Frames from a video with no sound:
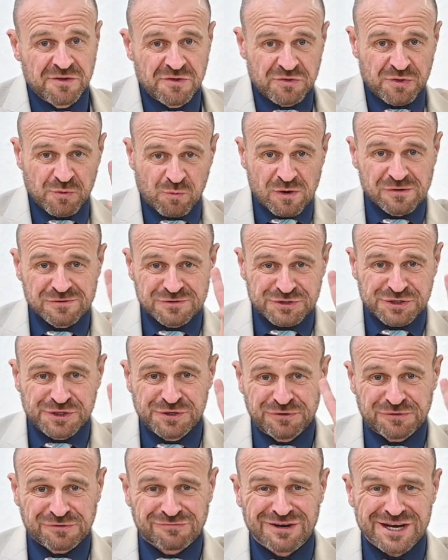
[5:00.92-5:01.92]
The 1,
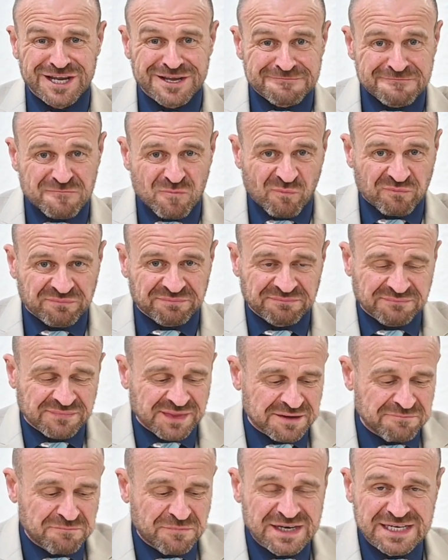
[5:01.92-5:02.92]
2, 3.
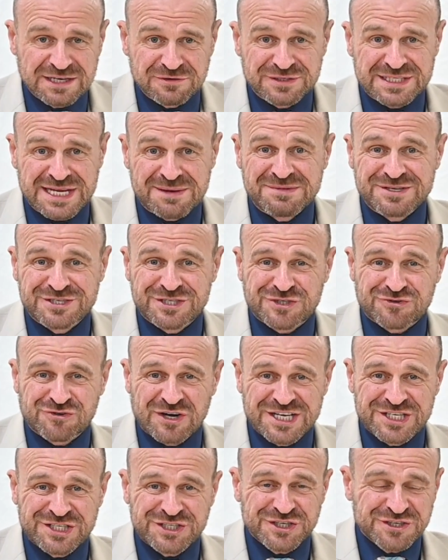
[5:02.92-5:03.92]
My little
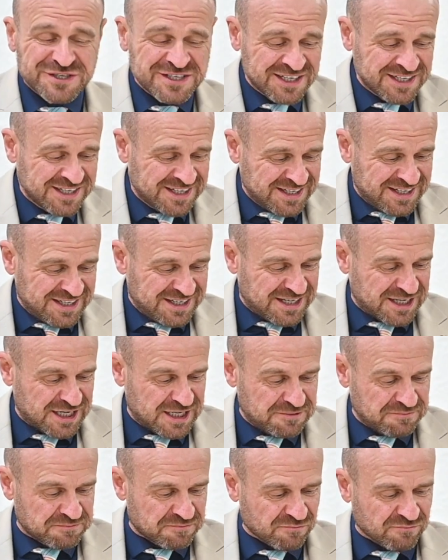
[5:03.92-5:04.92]
demonstration
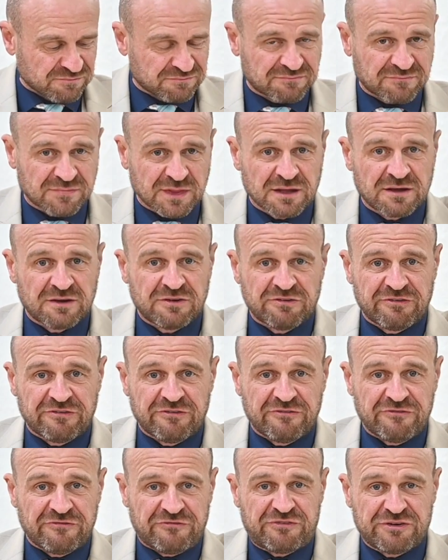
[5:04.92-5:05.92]

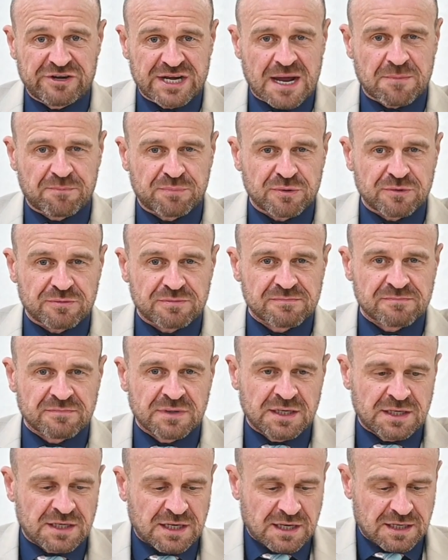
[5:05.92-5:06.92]
for an apple.
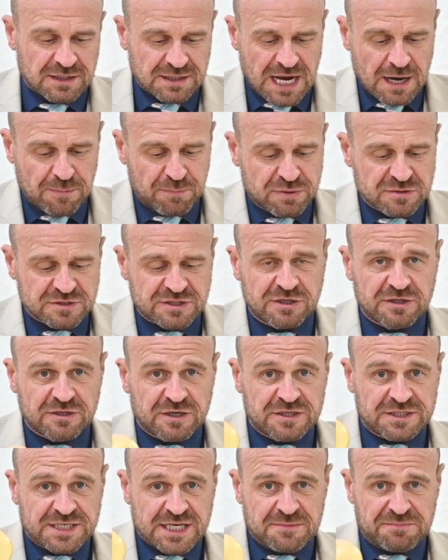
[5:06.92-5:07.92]
An apple's a good
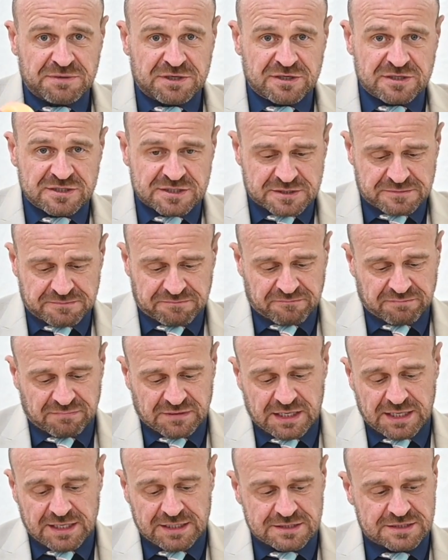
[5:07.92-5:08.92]
idea because
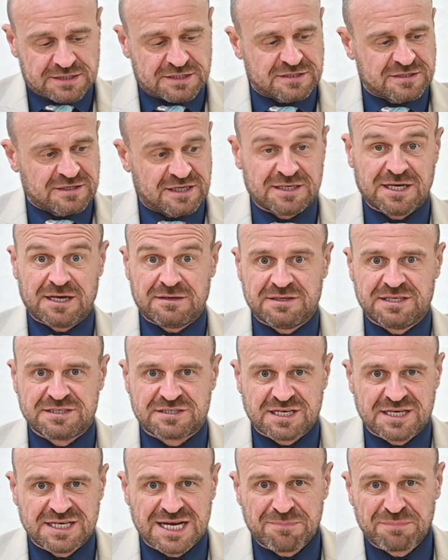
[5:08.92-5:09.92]
they
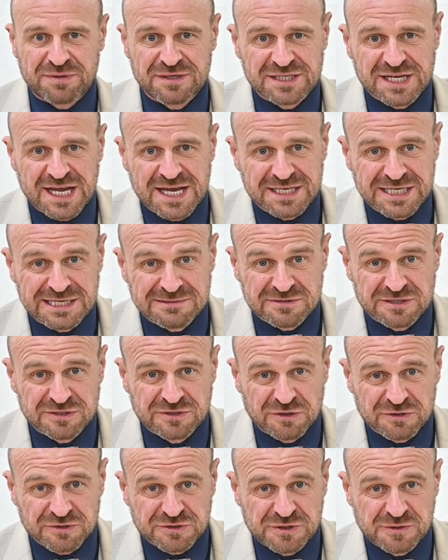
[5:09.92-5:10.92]
say an apple a day keeps the
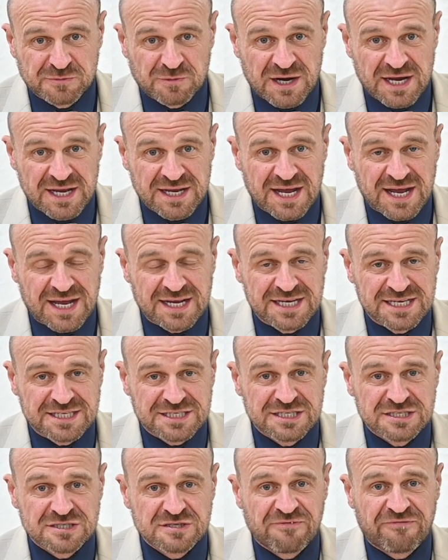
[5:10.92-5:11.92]
doctor away, and
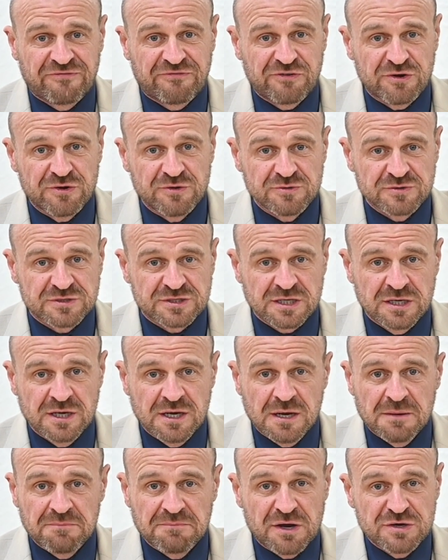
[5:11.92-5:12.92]
it is fruit.
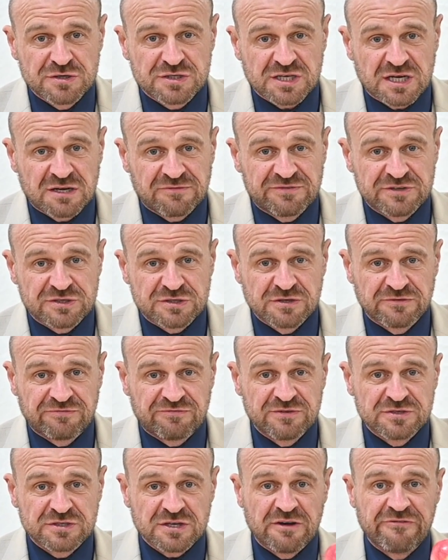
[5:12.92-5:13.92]
Most ARFID
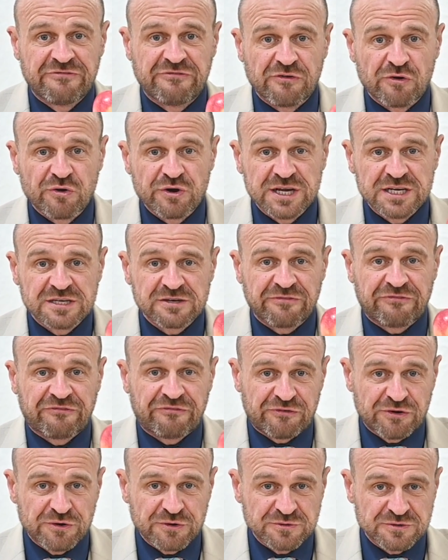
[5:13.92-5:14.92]
sufferers avoid
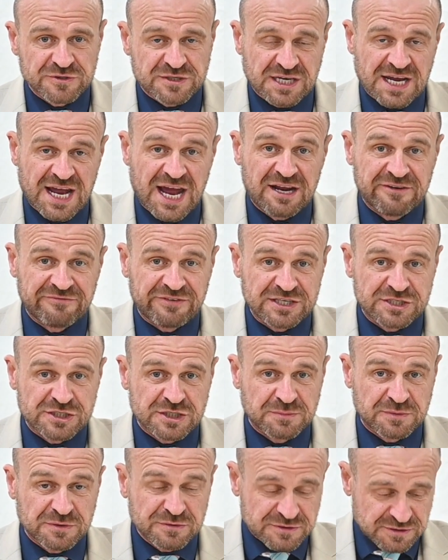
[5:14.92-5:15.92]
fruit and
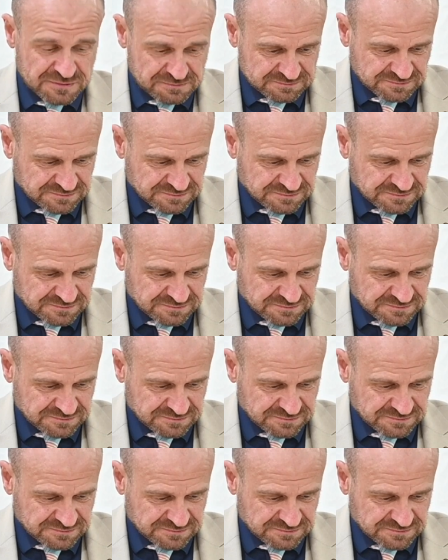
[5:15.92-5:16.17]
vegetables.